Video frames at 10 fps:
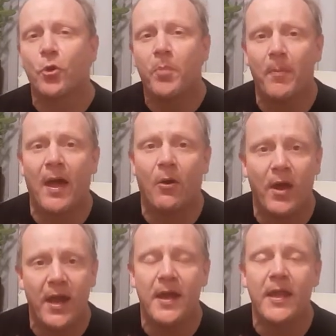up about
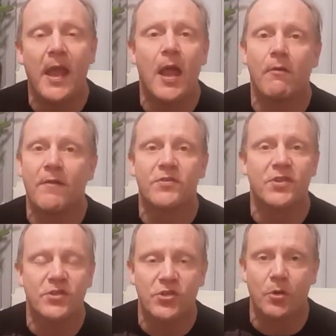in a year ever
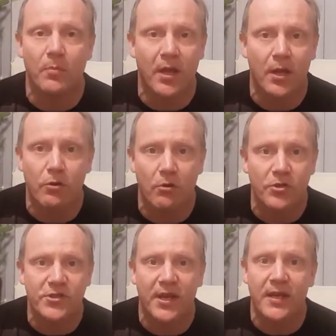since stumbling
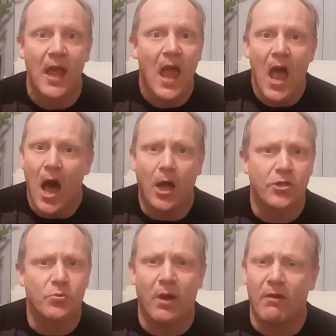across it. I
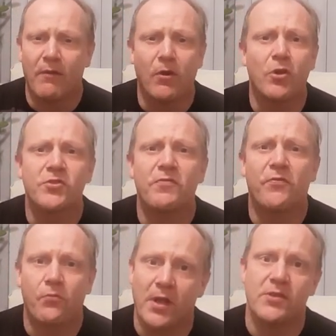swear I've lost
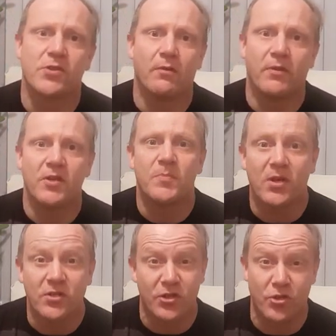friends over this
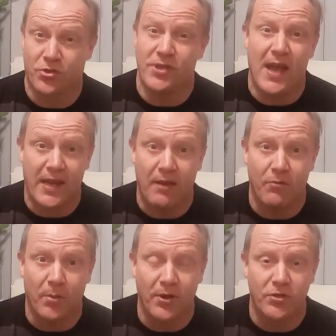because I just nag
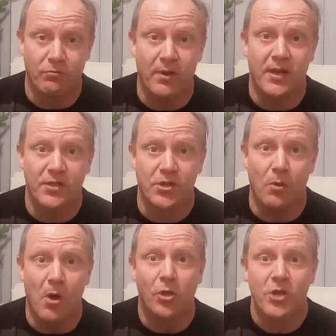everybody to read it so
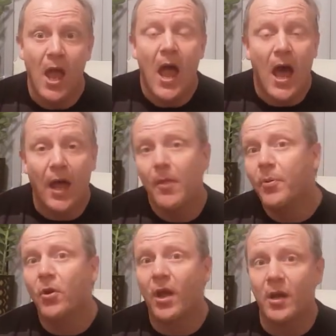much. And the
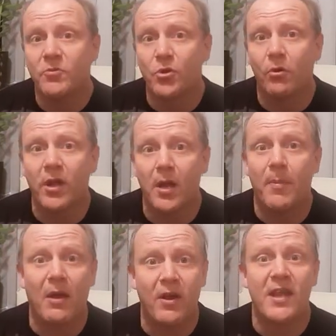book I am talking about